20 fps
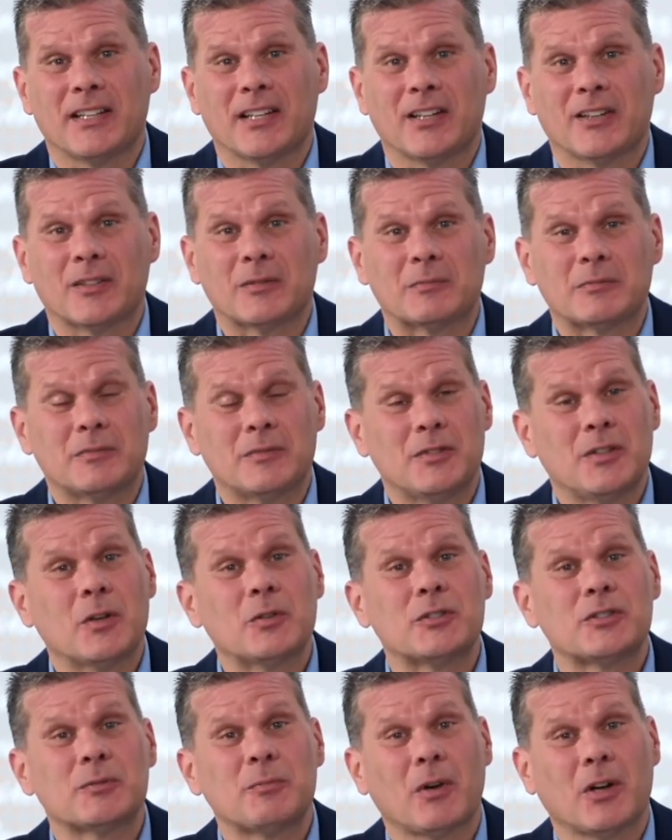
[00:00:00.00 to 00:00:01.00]
and there are
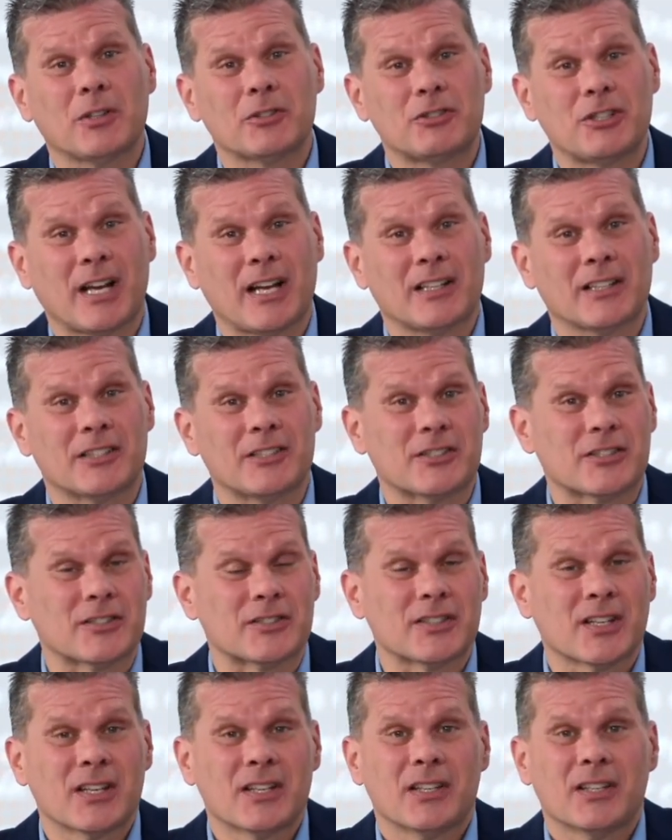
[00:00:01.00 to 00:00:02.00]
no small
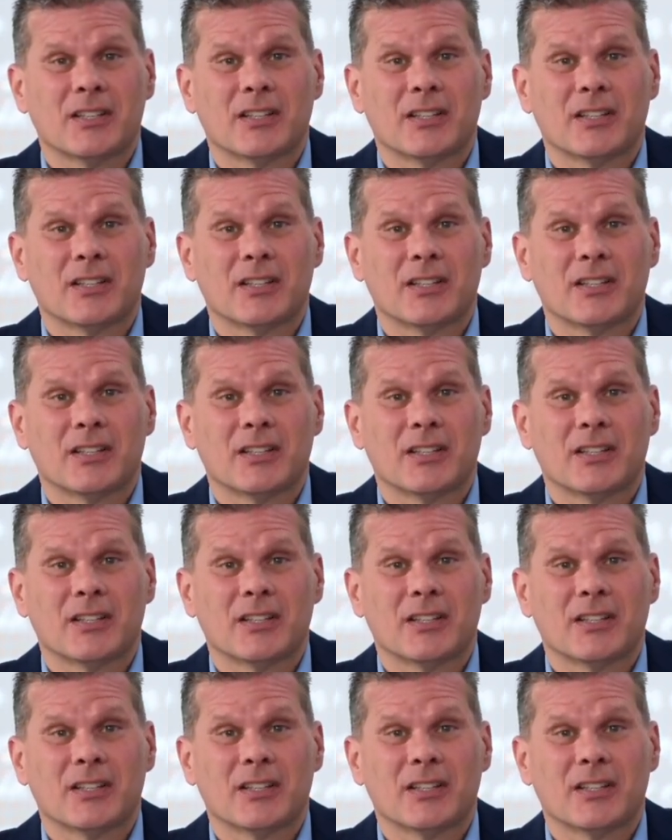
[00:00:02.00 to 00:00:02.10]
challenges.